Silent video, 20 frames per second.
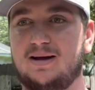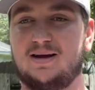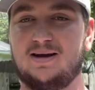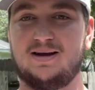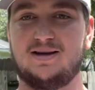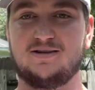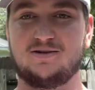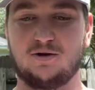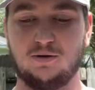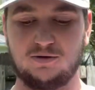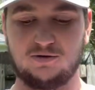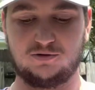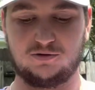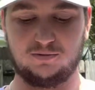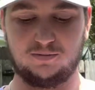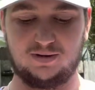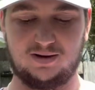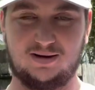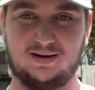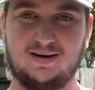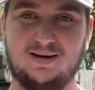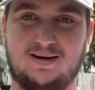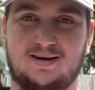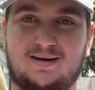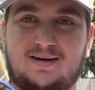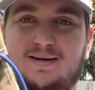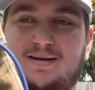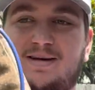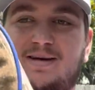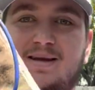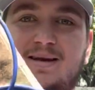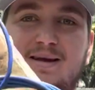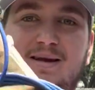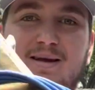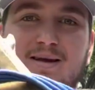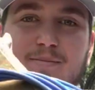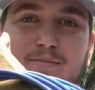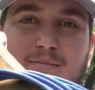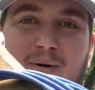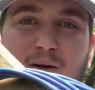is going to be
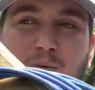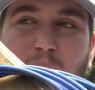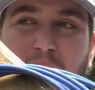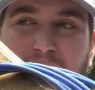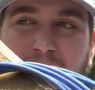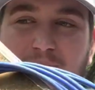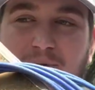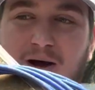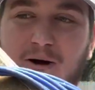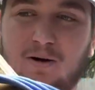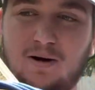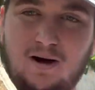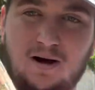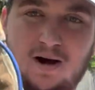my wade belt.